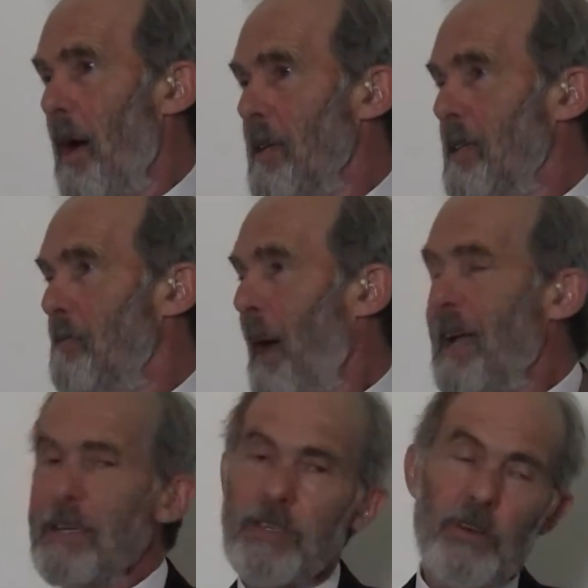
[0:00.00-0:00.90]

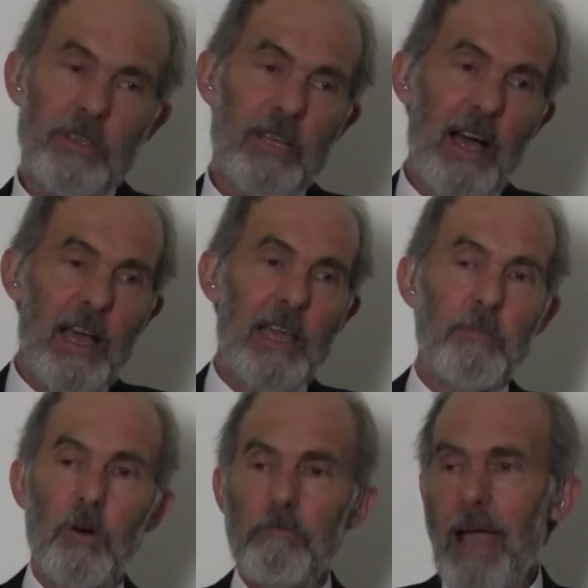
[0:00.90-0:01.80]
space or
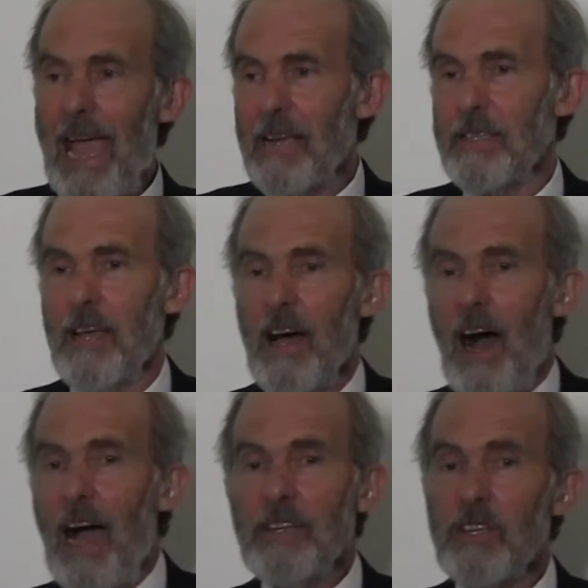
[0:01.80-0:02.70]
time or mass.
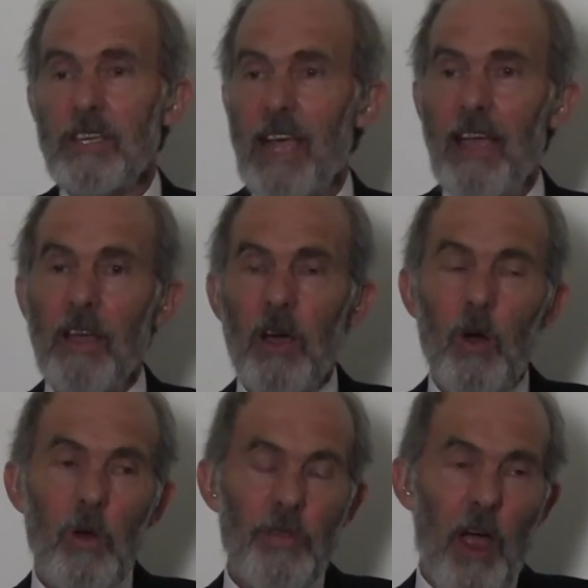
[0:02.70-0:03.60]
I just say
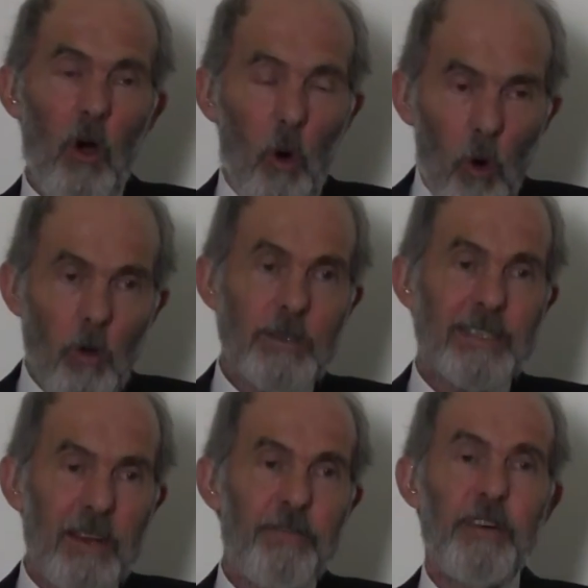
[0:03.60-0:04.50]
they're
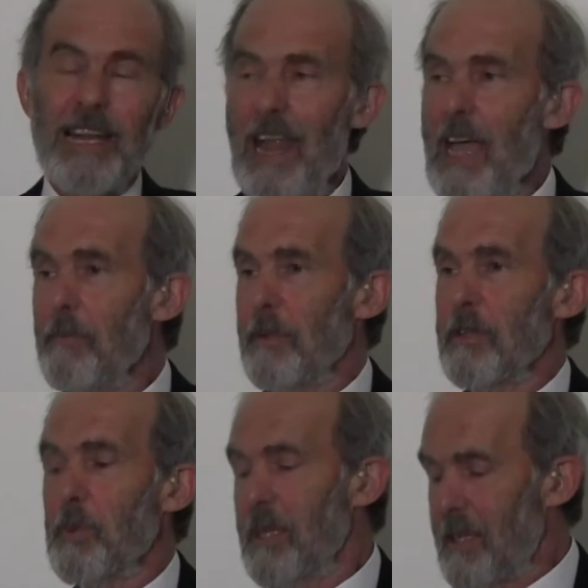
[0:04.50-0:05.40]
all different
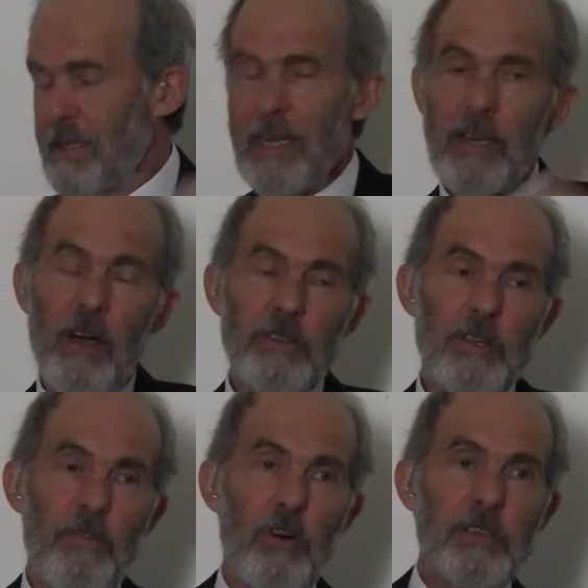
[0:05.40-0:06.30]
labels we stick
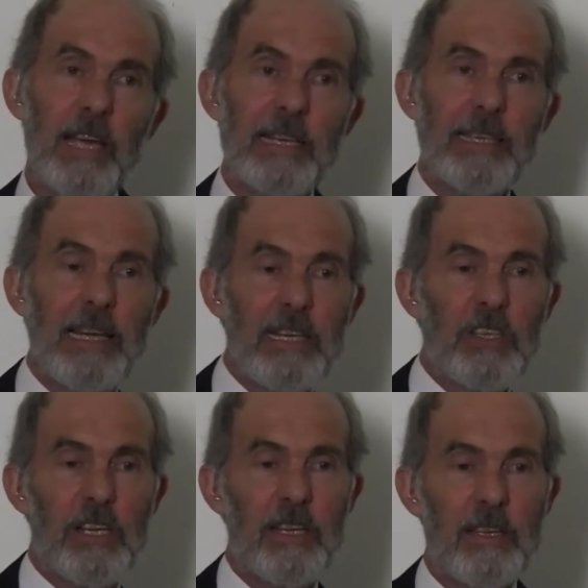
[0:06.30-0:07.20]
onto vortex
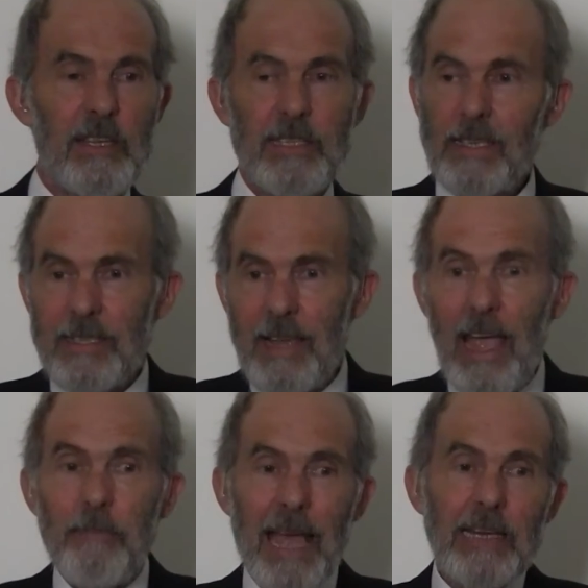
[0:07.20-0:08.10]
energy. It's the
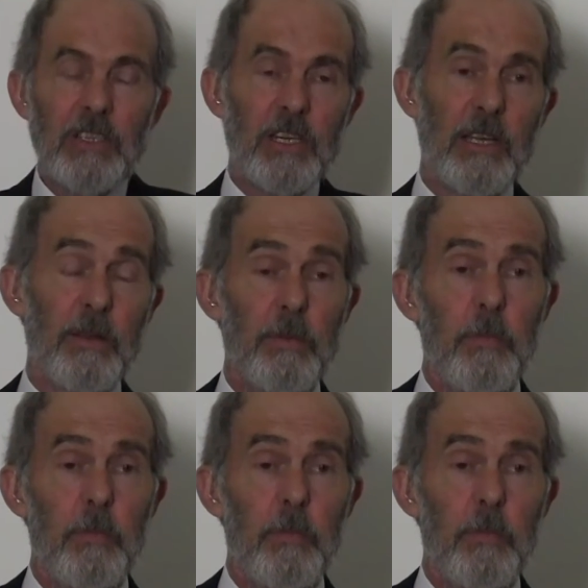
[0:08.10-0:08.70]
same energy.